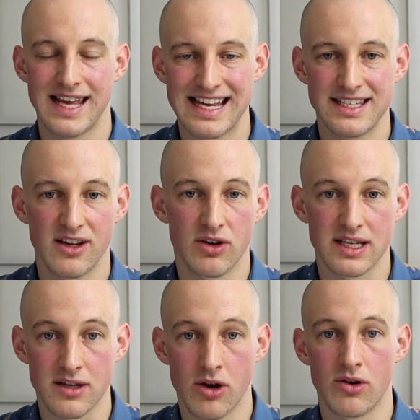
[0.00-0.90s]
Testing on
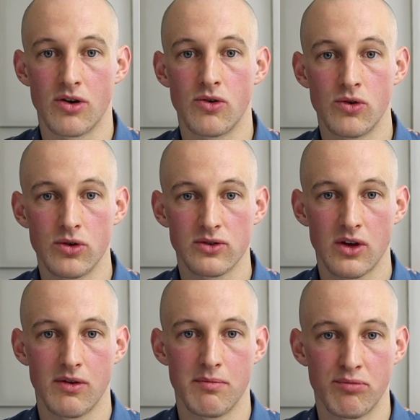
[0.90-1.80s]
its own
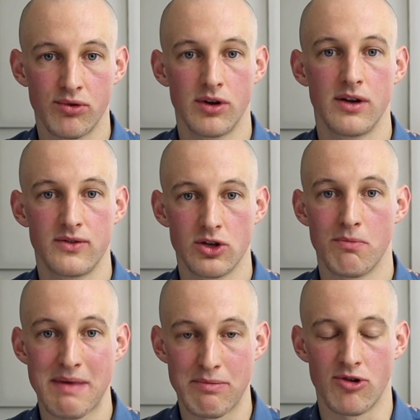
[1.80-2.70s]
also improves your
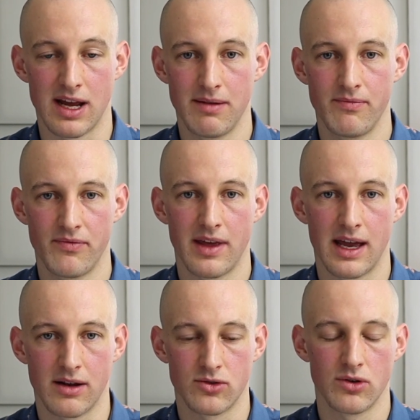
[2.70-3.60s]
memory,
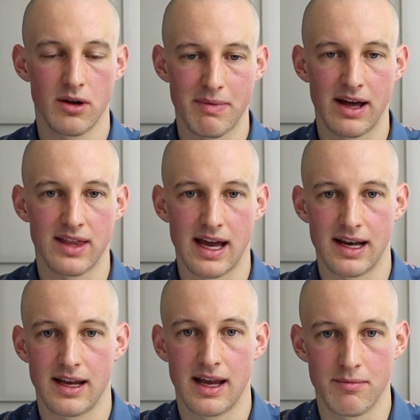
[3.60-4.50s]
and I'll talk about that
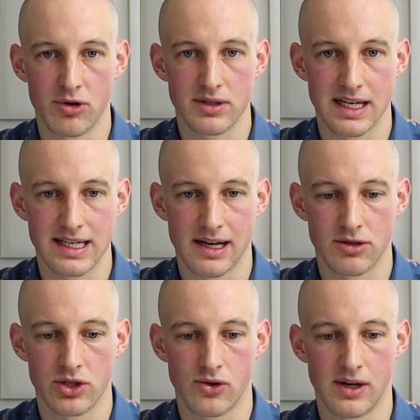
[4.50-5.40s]
in more detail
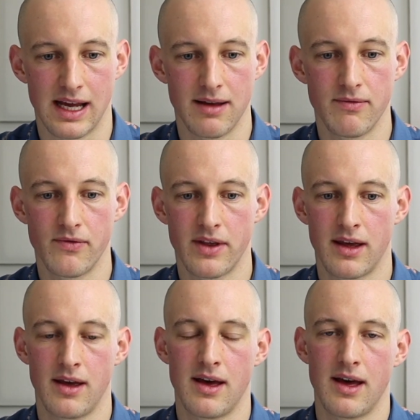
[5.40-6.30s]
shortly.
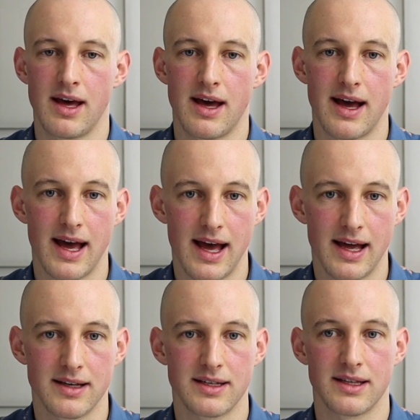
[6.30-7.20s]

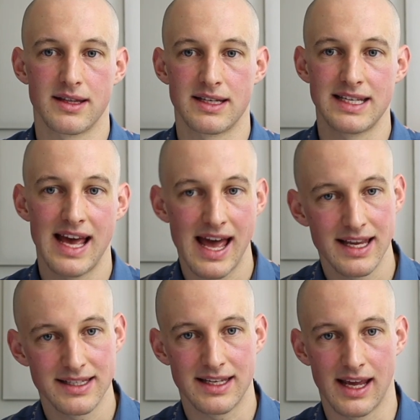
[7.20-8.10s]
And the
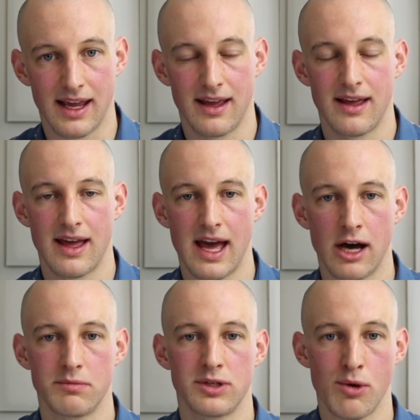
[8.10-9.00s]
testing
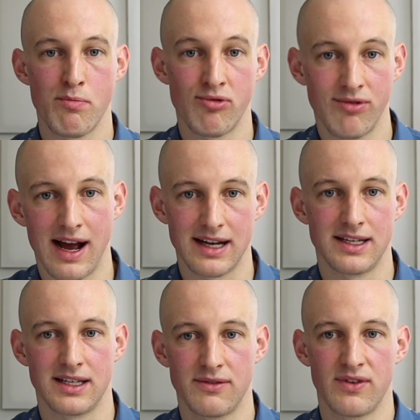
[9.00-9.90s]
helps you
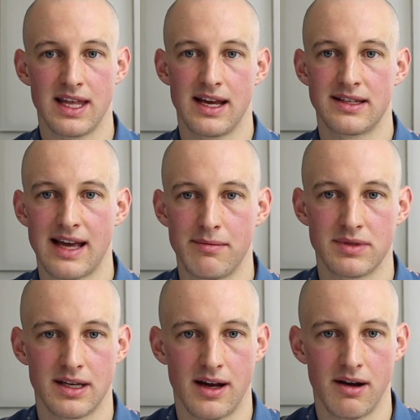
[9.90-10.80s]
practice for the exam
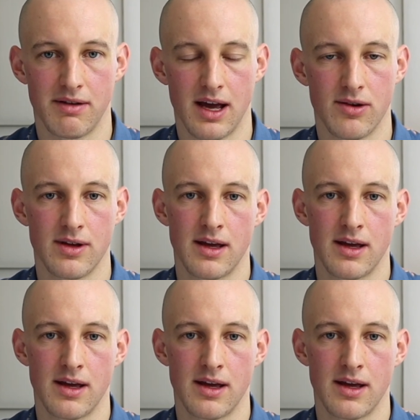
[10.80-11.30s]
scenario.